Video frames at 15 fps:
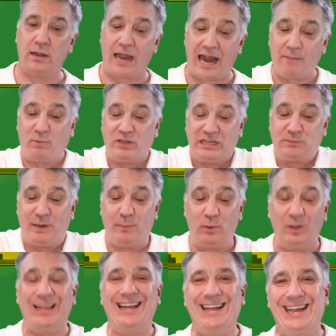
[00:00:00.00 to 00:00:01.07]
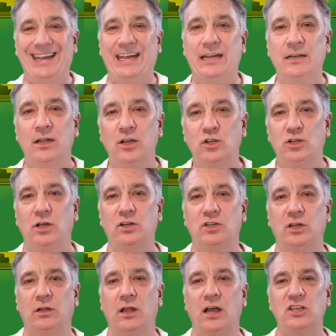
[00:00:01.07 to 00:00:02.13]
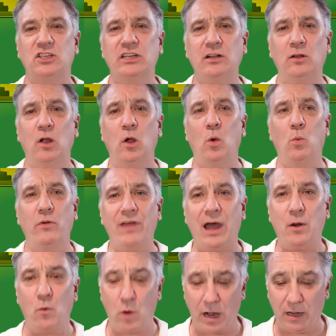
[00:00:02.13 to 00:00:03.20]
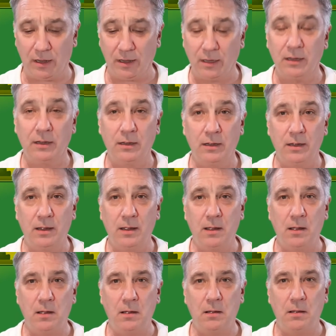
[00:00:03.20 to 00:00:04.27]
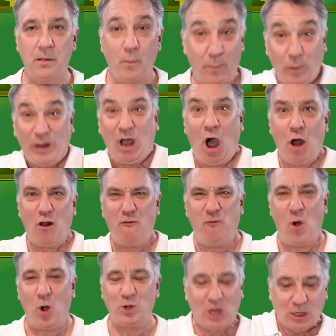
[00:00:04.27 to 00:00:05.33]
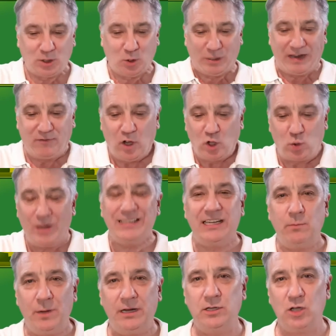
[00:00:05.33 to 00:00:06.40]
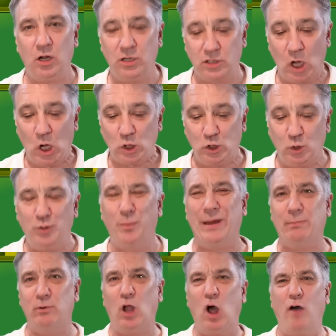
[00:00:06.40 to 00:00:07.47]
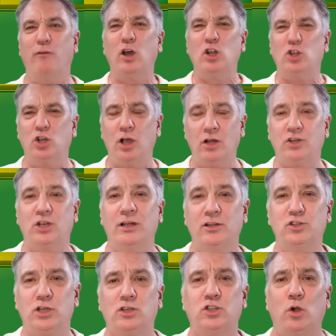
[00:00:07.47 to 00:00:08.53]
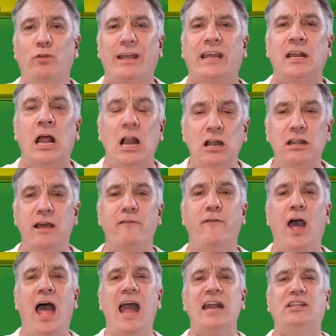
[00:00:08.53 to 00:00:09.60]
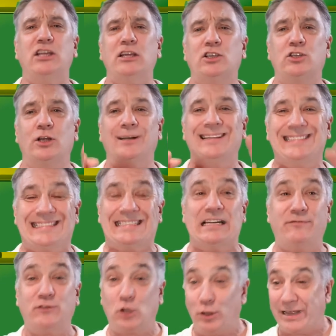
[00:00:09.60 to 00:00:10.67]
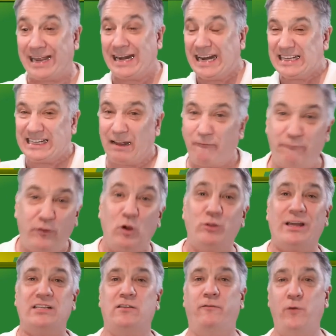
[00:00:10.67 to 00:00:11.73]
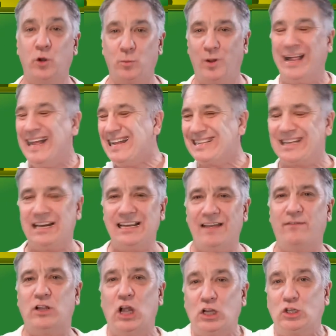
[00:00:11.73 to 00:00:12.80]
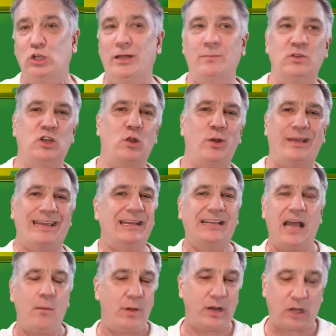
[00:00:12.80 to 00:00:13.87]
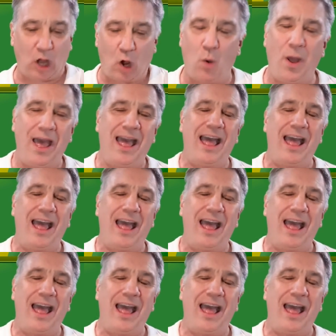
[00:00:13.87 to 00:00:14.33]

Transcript: but these people in Churchill are still without a rail. We can't afford to give $20 million to the people of Churchill just so they can live a decent life, so they can actually get food that's affordable delivered to them, so they can come and go